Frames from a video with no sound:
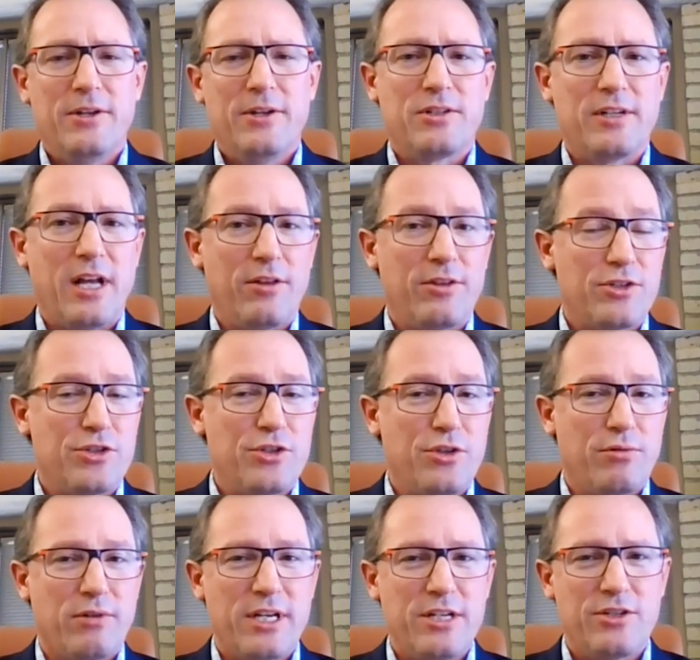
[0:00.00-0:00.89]
So now
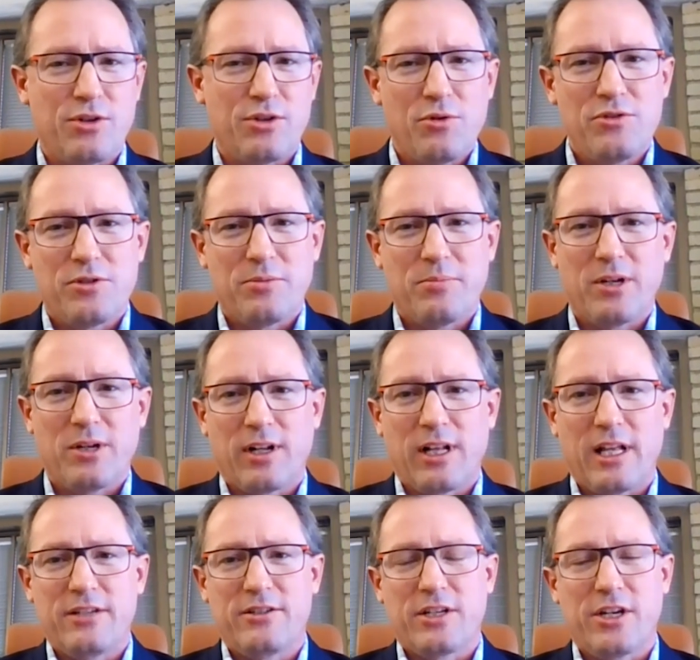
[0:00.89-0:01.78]
there's three zones of
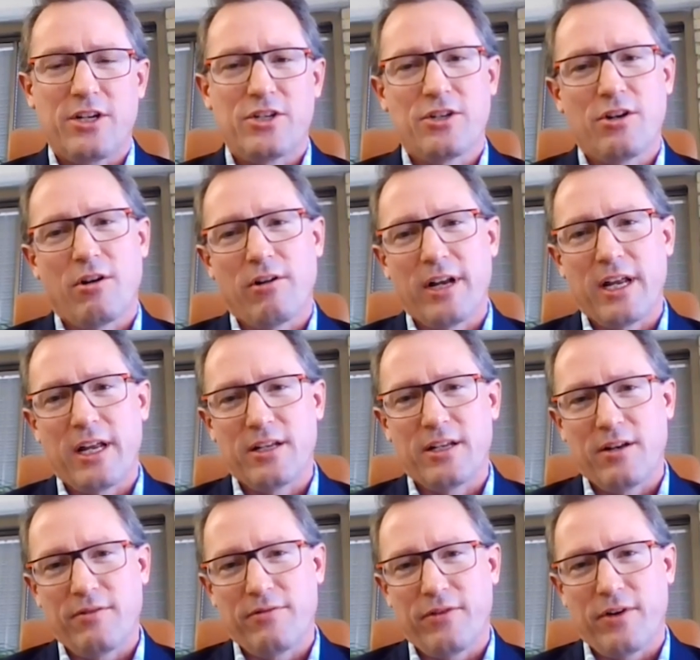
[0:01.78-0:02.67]
mineralization already
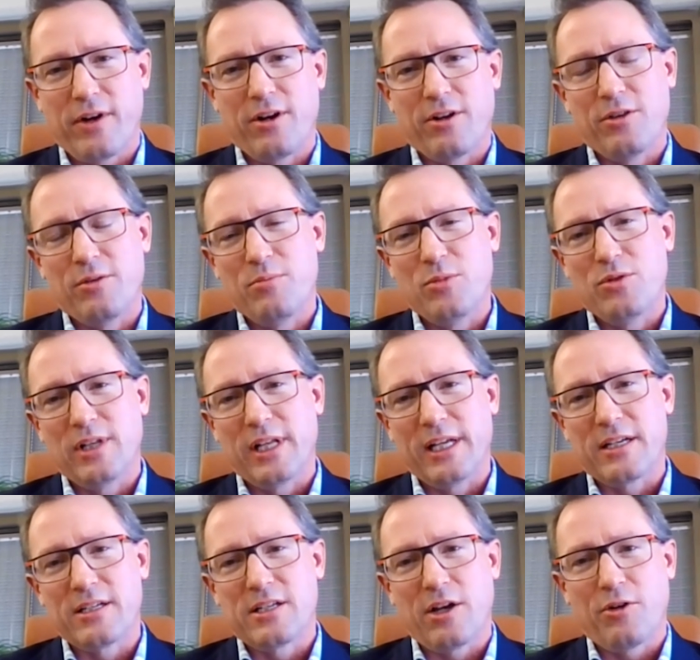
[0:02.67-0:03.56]
identified on the Moon
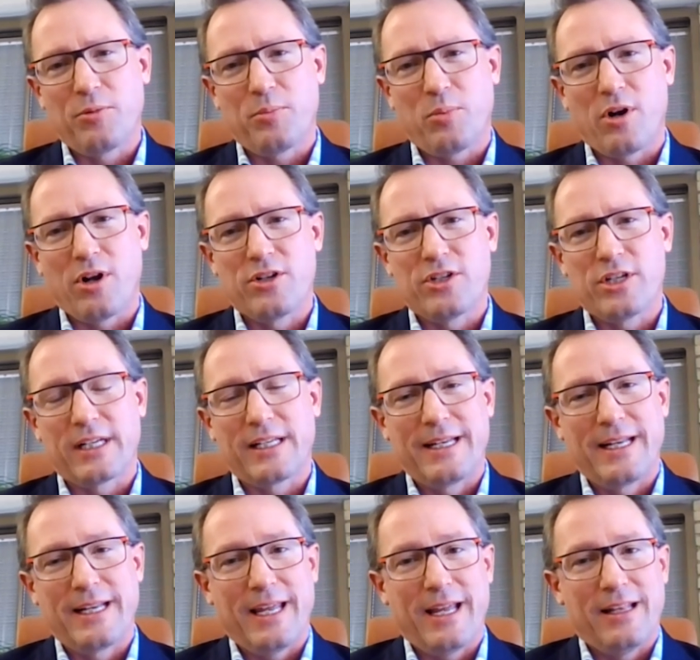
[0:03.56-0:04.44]
Lake South
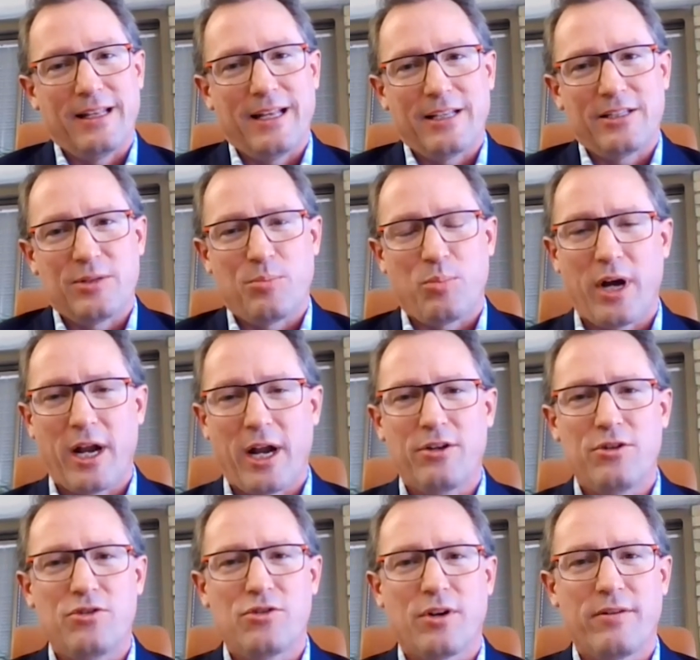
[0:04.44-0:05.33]
project. And again, that's a
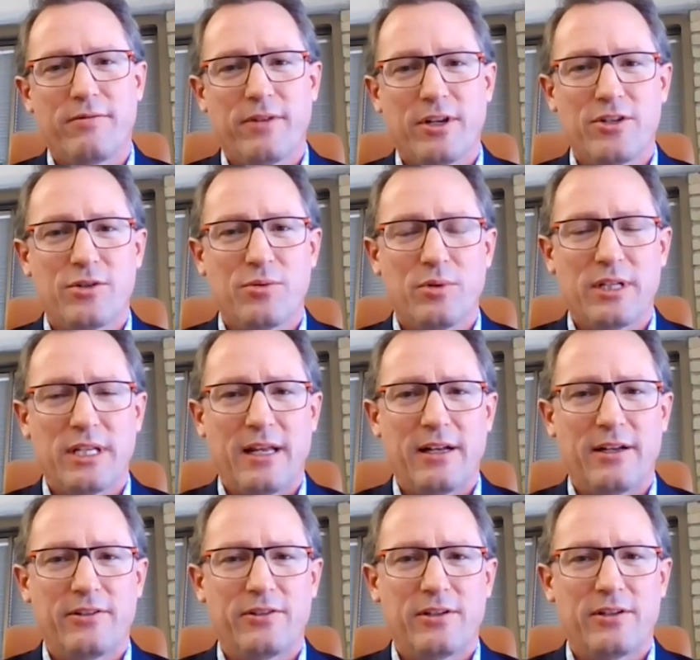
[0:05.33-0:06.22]
brand new joint venture with
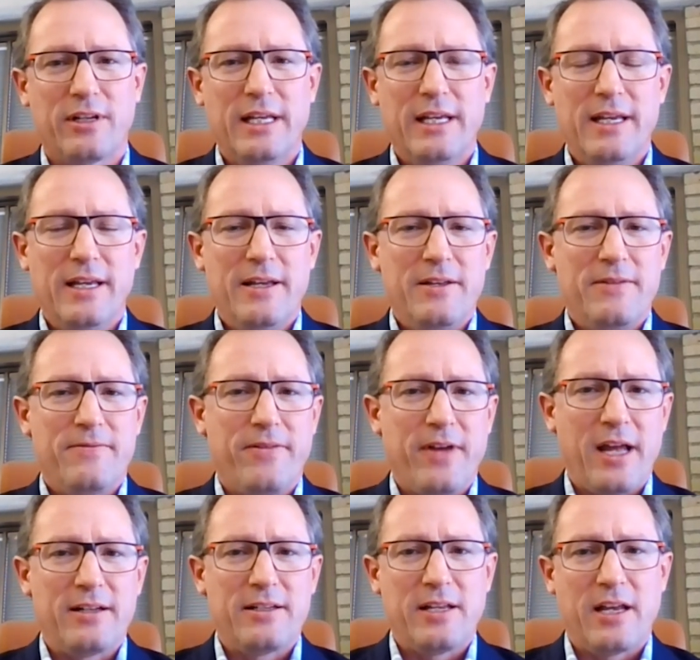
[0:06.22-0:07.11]
Denison.
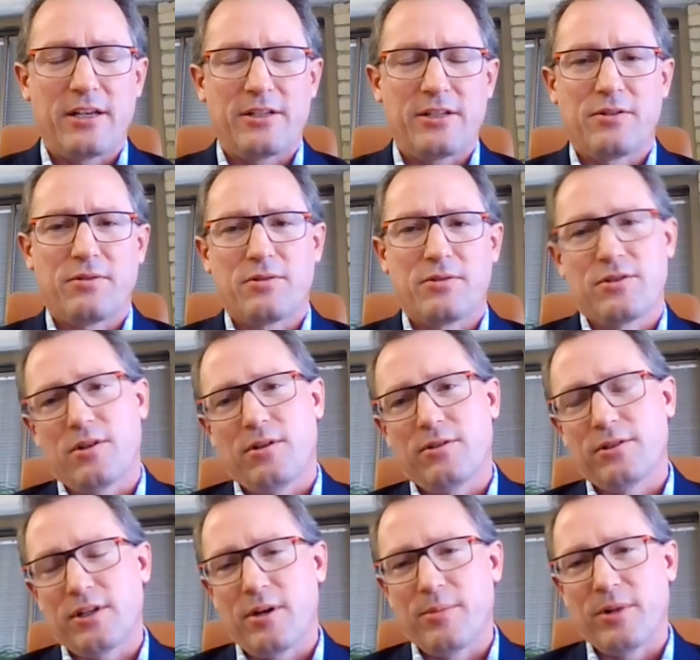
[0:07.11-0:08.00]
Fantastic
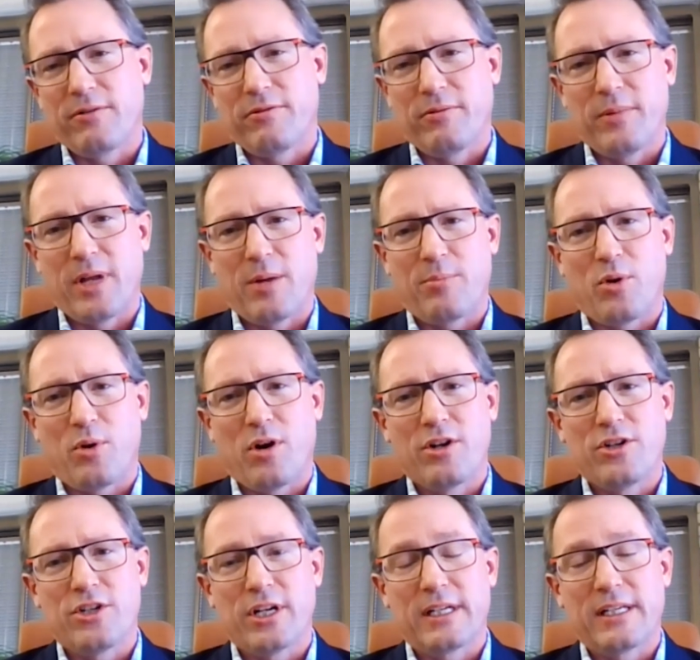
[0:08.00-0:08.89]
results coming from that
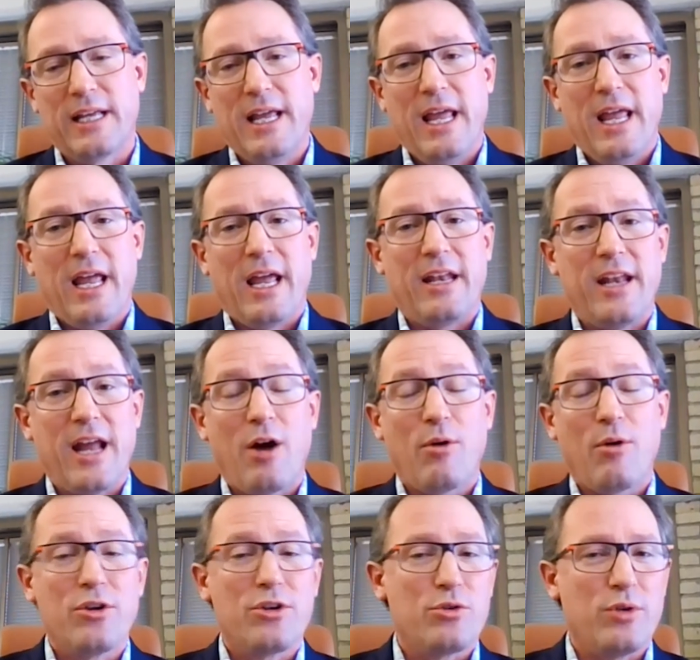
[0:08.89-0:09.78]
project. And
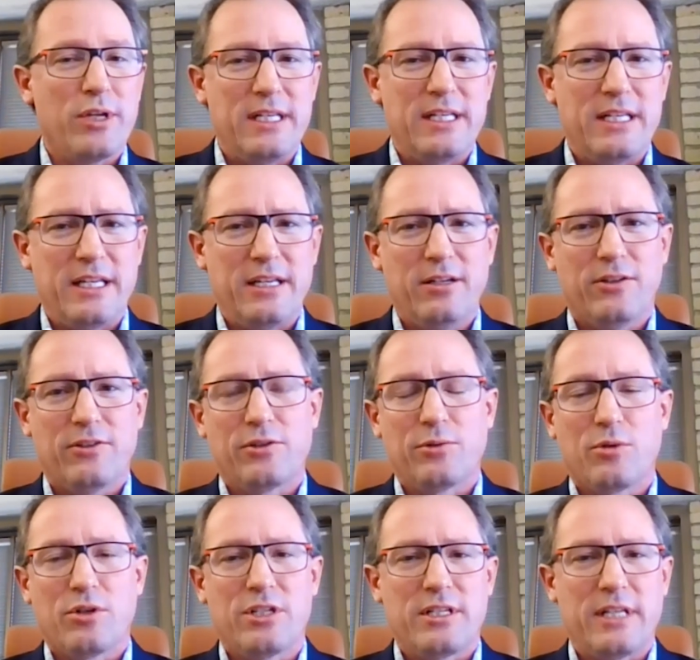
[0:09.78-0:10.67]
now we're doing deals
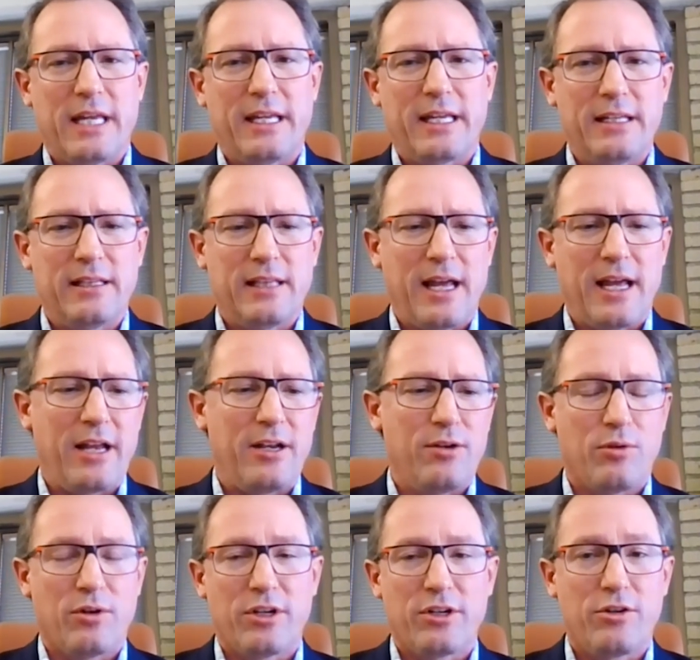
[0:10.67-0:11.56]
and we're staking land
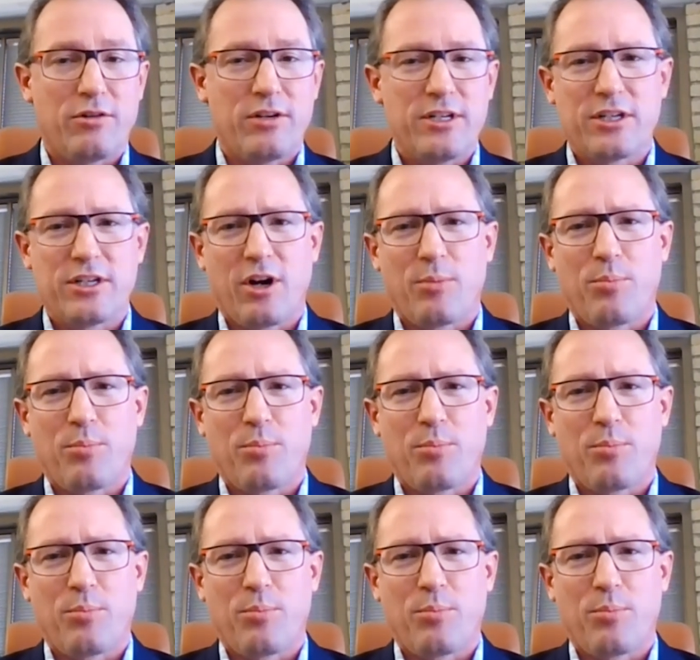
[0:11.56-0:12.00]
and we're increasing